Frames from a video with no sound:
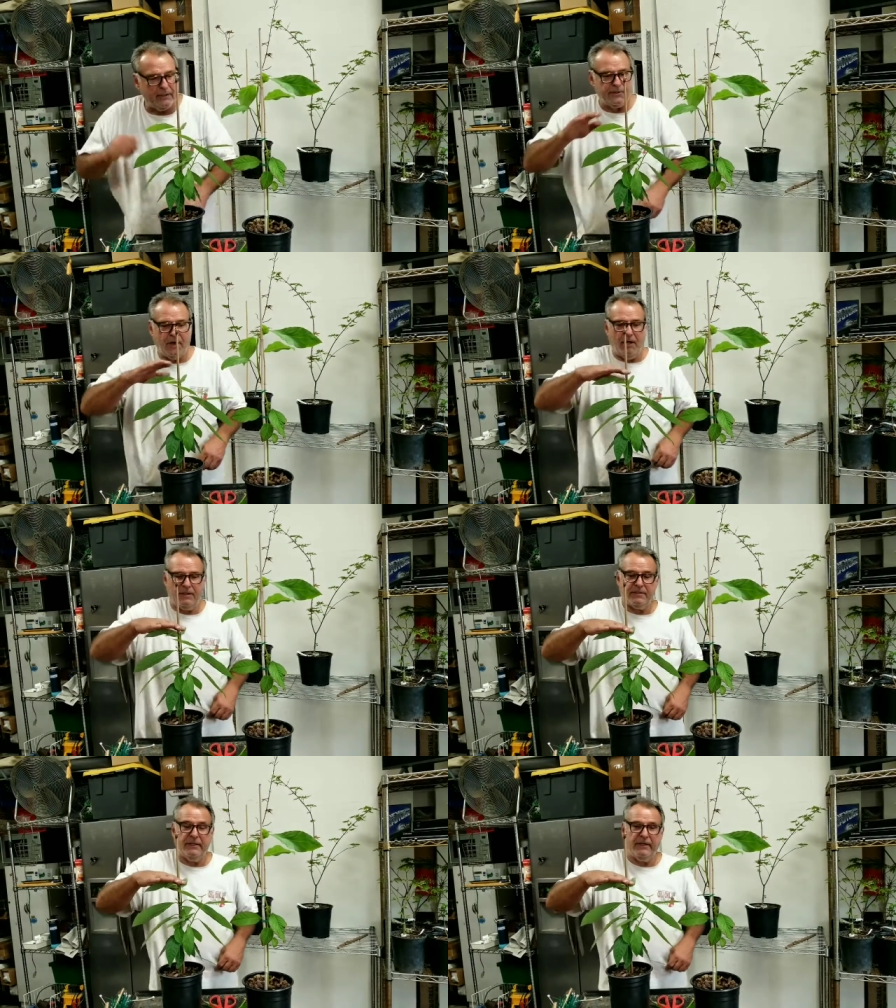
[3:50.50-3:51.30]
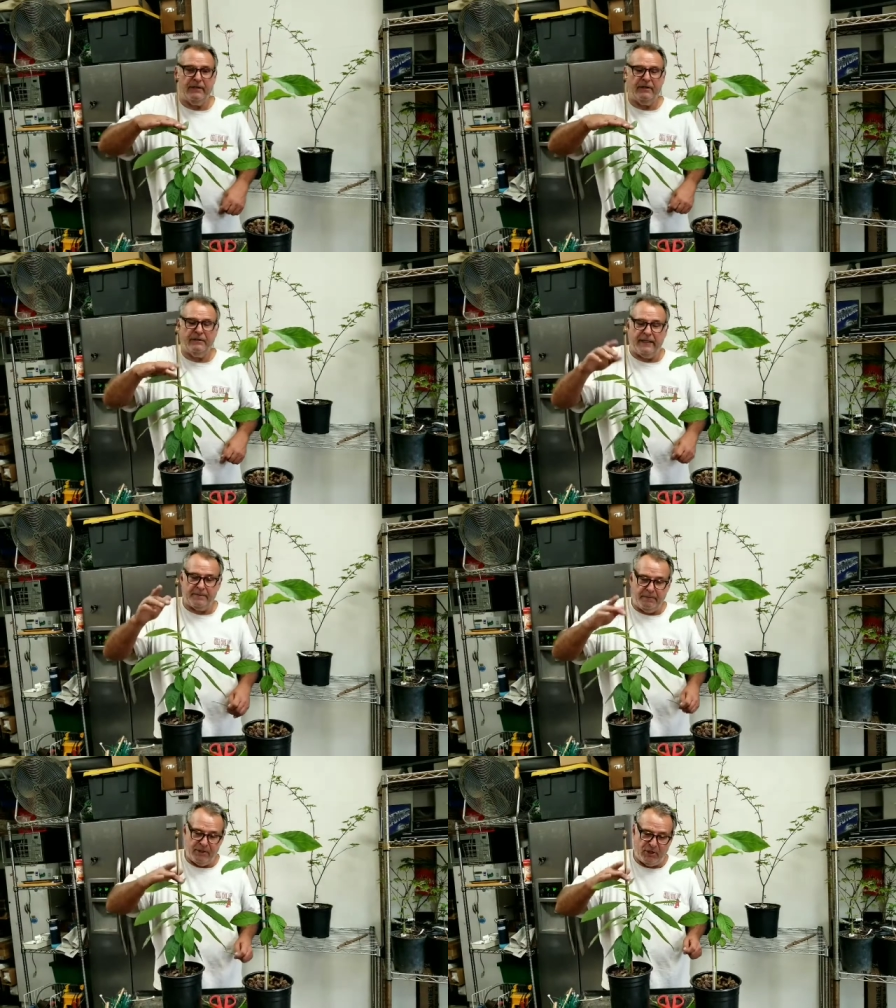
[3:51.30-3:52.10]
the tallest leader
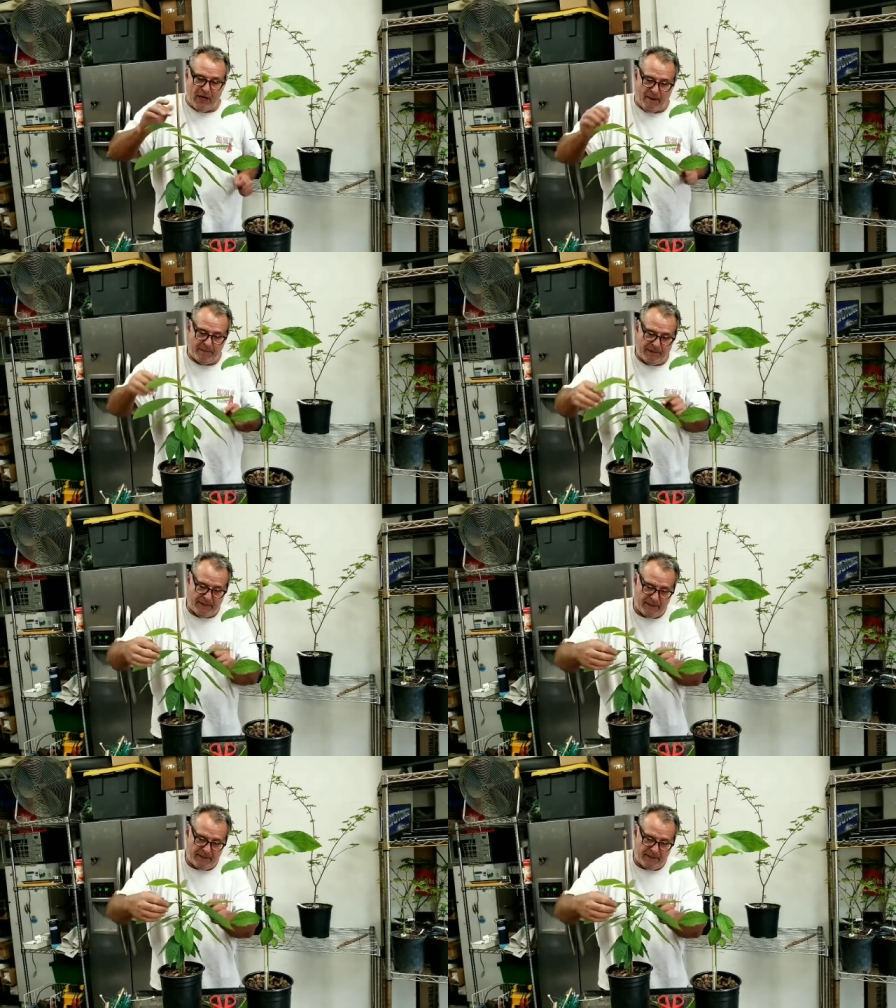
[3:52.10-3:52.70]
that's been chopped,